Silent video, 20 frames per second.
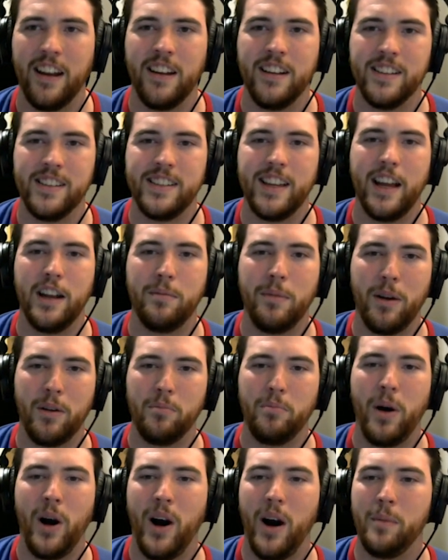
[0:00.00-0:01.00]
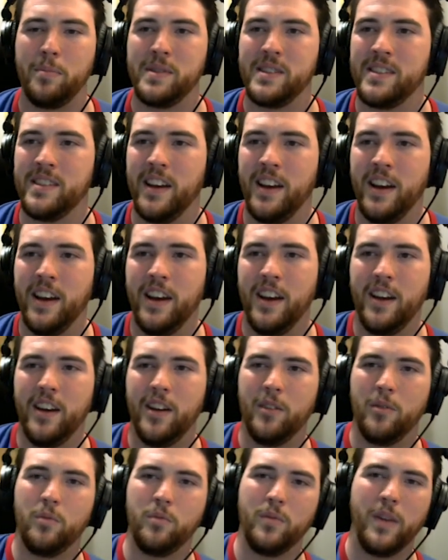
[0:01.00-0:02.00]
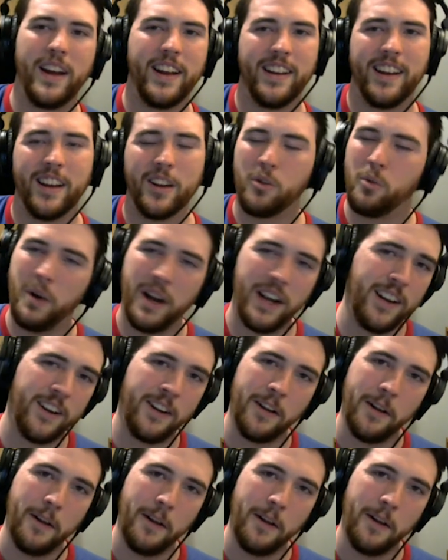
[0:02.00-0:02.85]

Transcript: an insane amount of pops, lightning quick.